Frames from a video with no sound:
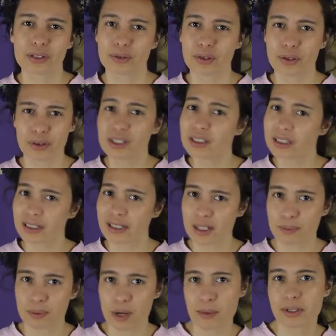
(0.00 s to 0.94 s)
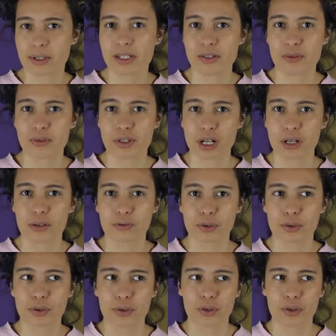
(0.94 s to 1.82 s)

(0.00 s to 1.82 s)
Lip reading: Do you think that it's the properties of her devil fruit,